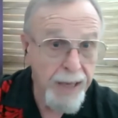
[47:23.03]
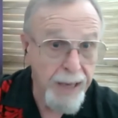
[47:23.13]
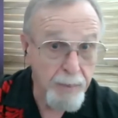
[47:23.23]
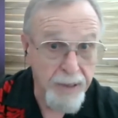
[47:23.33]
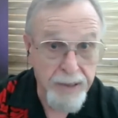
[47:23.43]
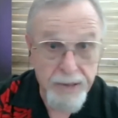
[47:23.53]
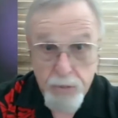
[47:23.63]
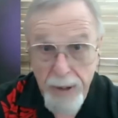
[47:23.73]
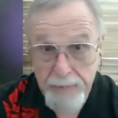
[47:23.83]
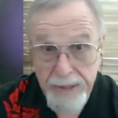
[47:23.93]
can't be
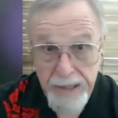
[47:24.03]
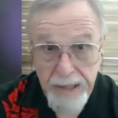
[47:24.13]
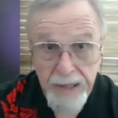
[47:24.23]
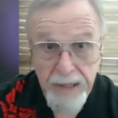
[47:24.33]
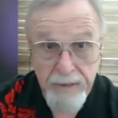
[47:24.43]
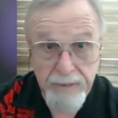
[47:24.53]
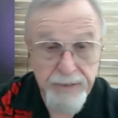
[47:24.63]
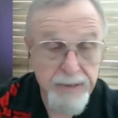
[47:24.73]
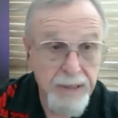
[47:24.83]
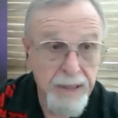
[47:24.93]
disruptive.
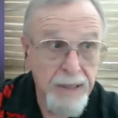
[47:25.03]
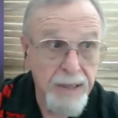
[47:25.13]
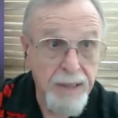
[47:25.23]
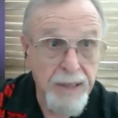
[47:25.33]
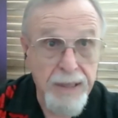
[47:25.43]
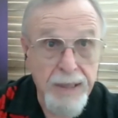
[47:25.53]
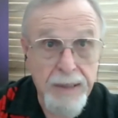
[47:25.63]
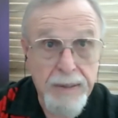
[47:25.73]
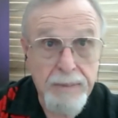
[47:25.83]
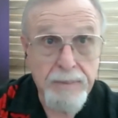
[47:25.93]

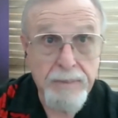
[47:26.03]
Um,